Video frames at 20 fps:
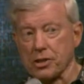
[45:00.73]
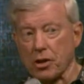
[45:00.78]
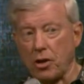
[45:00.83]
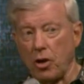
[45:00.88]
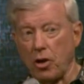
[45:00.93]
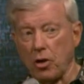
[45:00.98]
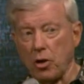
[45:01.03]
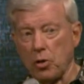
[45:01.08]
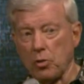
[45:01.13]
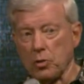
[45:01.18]

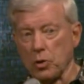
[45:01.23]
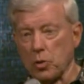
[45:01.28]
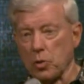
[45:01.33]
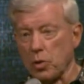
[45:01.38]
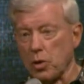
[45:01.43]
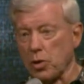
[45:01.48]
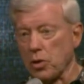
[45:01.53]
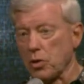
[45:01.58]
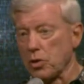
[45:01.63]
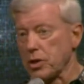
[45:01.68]
all over the
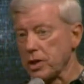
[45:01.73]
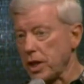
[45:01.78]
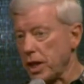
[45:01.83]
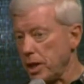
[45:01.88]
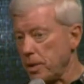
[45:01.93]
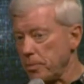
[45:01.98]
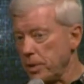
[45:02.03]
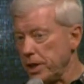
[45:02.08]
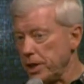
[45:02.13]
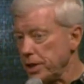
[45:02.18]
world. How
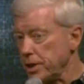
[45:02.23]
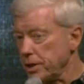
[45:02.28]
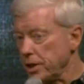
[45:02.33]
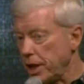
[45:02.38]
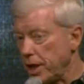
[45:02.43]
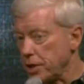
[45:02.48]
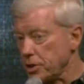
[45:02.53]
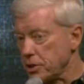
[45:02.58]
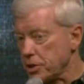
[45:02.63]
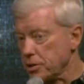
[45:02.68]
many
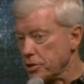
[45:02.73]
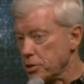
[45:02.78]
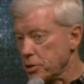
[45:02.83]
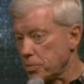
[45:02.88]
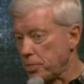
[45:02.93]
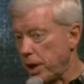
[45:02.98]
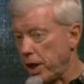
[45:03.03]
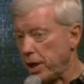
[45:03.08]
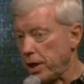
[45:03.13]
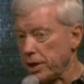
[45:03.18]
nations,
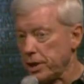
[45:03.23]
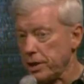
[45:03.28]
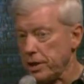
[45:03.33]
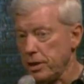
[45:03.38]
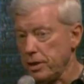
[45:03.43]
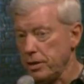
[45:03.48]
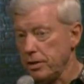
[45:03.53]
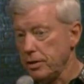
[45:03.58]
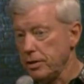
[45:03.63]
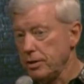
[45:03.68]
Patty?
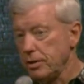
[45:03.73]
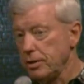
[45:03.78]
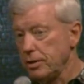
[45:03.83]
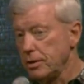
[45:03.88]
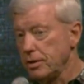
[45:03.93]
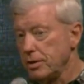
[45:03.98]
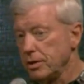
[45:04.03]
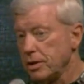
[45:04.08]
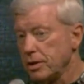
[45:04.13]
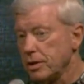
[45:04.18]

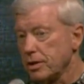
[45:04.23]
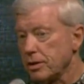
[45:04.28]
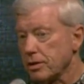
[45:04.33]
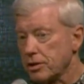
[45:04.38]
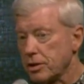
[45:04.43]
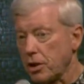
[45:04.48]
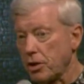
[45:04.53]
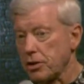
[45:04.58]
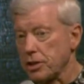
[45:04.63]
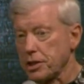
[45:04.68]

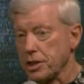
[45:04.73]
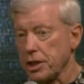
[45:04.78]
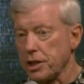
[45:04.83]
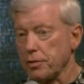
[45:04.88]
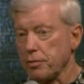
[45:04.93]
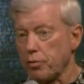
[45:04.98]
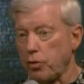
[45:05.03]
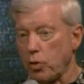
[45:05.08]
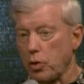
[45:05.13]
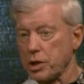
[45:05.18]

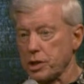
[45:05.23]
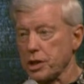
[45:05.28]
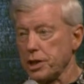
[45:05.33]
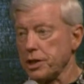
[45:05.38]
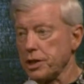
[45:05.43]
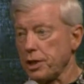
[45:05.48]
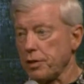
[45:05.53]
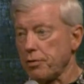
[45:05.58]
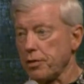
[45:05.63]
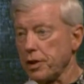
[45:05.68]
13, 14
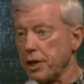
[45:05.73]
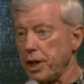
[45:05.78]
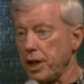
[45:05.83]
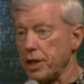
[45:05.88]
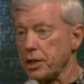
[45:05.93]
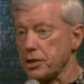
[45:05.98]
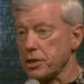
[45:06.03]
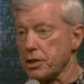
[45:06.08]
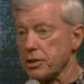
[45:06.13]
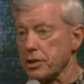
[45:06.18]
different
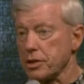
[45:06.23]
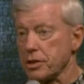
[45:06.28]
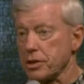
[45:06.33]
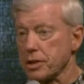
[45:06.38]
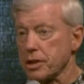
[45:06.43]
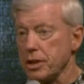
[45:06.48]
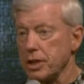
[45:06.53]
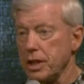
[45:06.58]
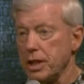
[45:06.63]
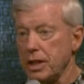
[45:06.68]
nations,
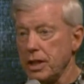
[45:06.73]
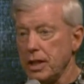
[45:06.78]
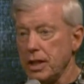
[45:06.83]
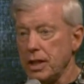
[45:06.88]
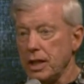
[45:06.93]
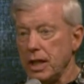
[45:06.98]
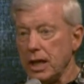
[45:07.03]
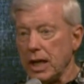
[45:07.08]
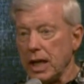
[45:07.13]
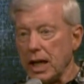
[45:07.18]

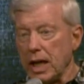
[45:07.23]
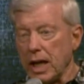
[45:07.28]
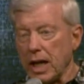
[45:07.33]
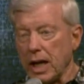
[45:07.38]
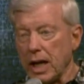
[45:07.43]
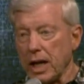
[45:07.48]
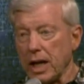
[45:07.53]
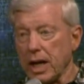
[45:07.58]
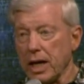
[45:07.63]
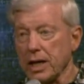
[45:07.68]

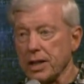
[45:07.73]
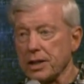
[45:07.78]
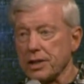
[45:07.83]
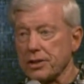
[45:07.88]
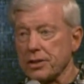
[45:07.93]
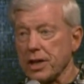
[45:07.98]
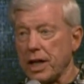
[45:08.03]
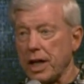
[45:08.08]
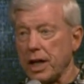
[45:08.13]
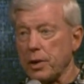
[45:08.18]
and
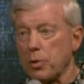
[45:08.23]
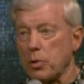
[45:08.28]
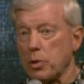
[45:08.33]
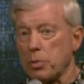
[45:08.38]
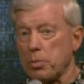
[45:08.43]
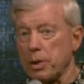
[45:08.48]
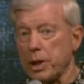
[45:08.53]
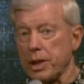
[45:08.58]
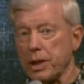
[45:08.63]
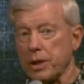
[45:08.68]
they will
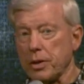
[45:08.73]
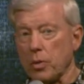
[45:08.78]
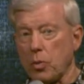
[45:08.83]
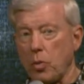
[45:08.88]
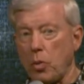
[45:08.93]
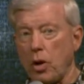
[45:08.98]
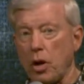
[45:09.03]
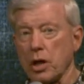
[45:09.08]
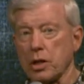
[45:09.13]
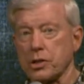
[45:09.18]
be
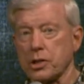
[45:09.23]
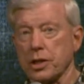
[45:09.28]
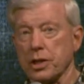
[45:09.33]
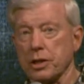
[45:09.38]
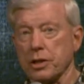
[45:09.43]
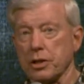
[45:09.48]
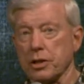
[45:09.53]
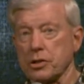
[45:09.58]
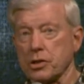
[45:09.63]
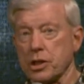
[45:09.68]
watching
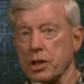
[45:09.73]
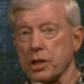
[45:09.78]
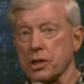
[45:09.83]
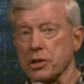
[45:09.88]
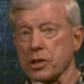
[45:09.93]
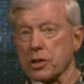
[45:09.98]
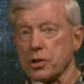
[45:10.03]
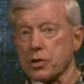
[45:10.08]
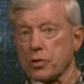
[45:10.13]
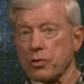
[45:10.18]
the
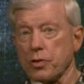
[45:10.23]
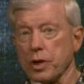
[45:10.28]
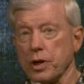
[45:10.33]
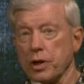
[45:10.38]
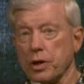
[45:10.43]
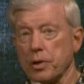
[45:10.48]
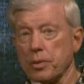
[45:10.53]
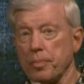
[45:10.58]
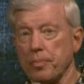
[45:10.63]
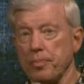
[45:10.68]
Jesus
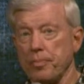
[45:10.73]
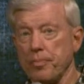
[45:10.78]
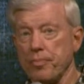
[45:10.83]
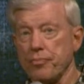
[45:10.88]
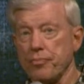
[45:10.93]
film.